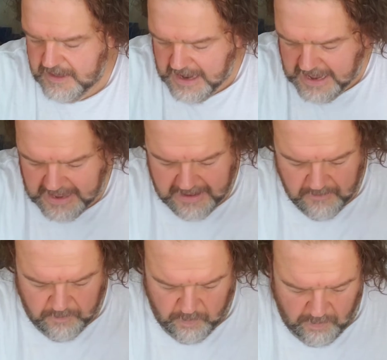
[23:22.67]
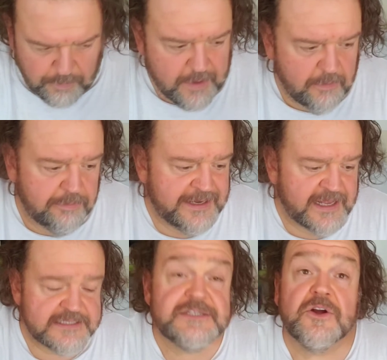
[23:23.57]
I will probably
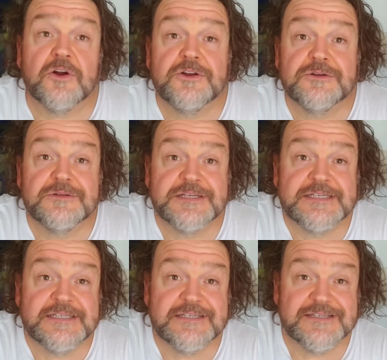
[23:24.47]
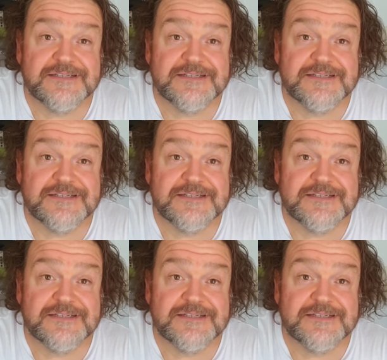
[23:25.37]
not start this